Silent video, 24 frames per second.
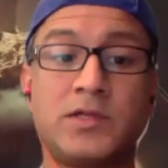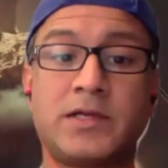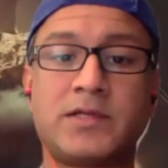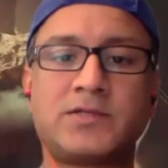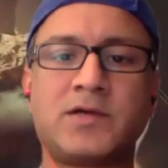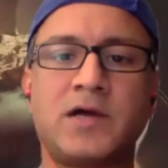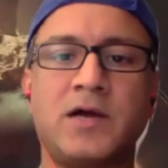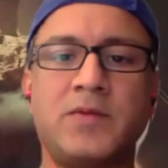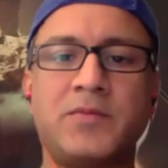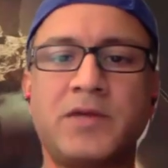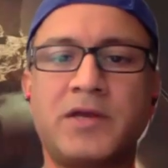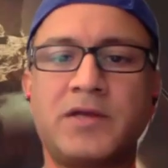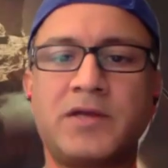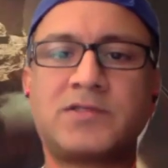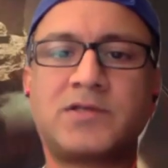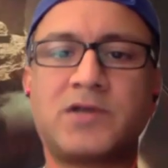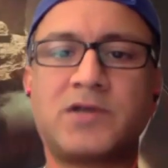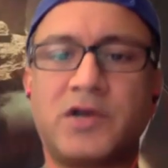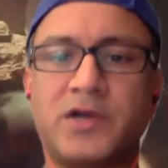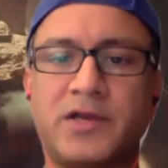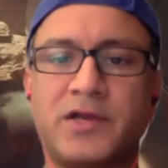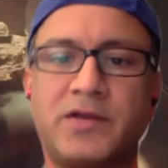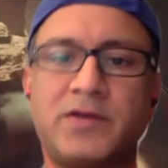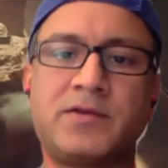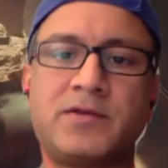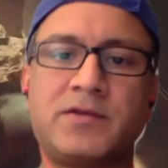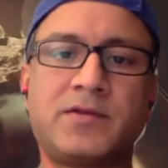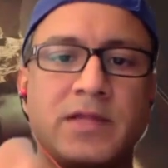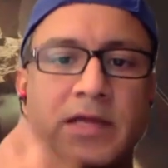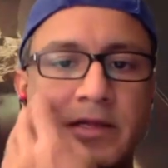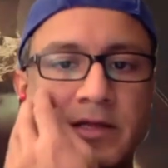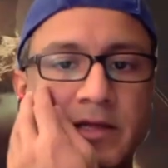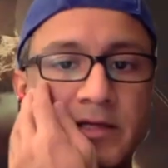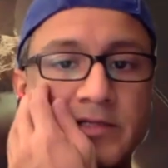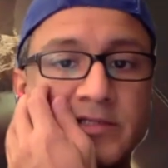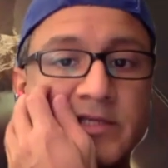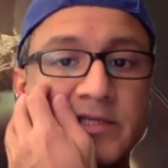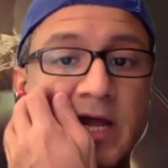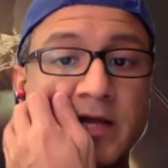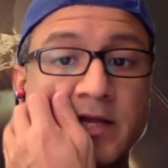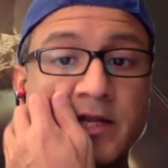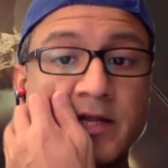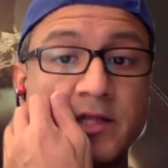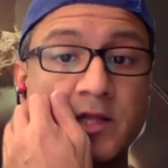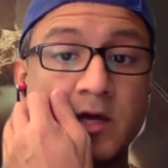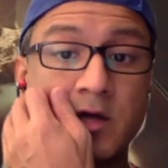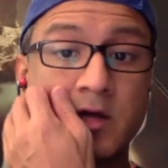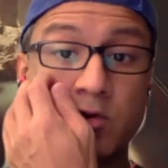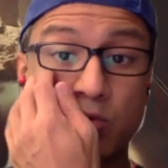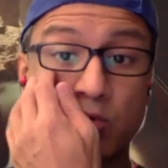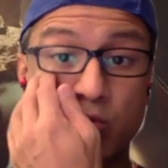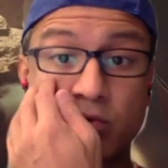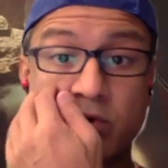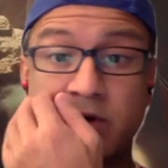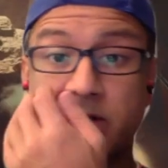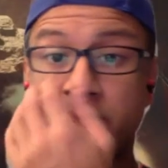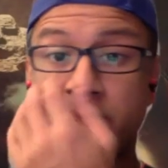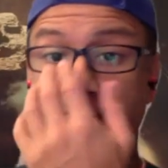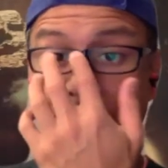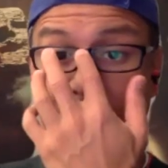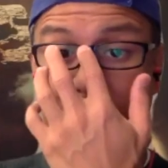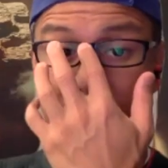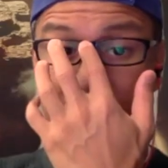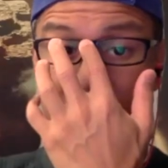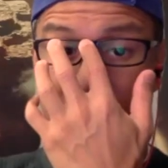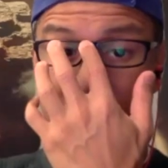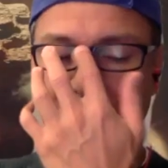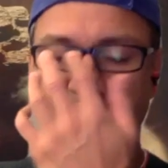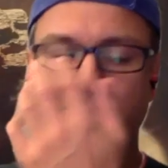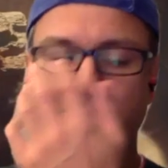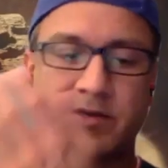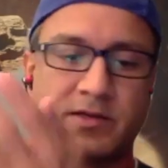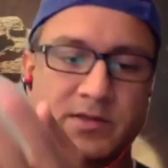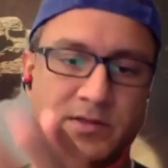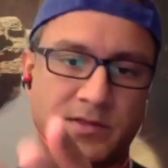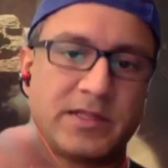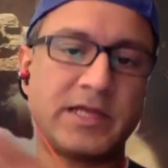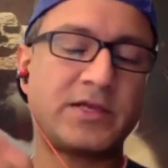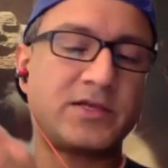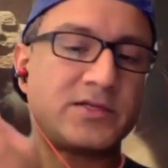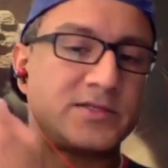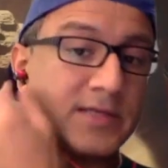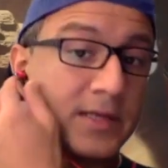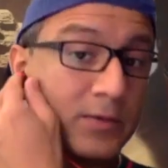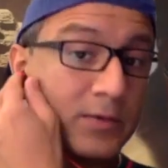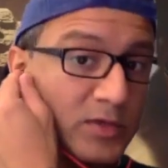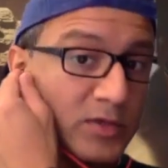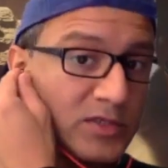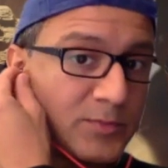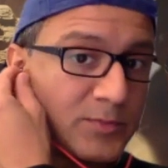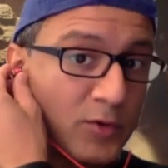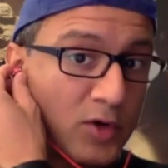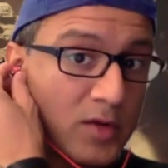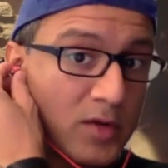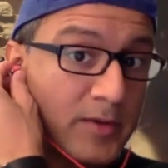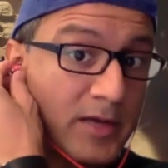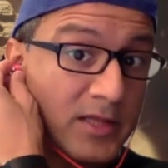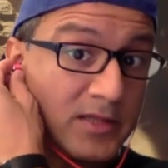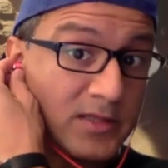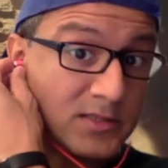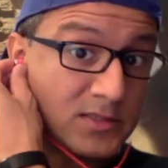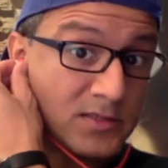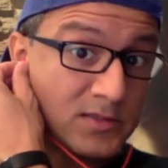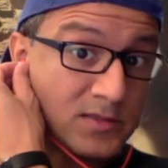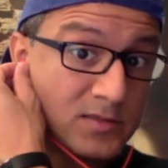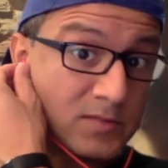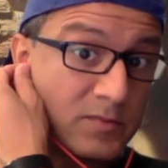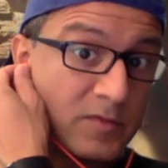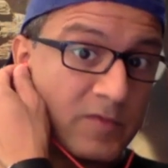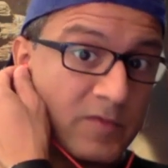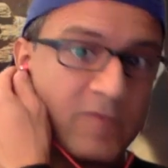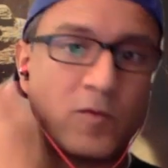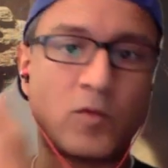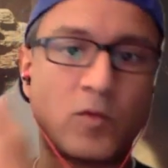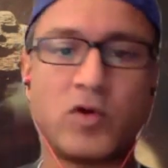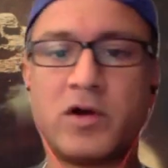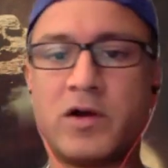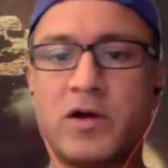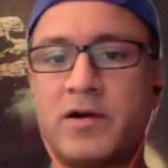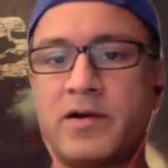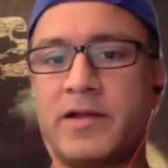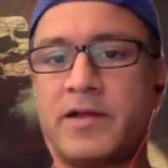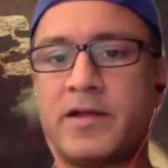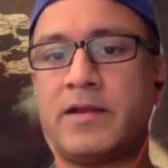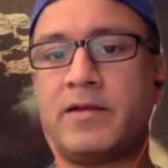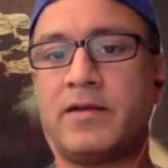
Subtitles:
so I'm going to start in like exactly that order. And like you said, we spoke about this before, and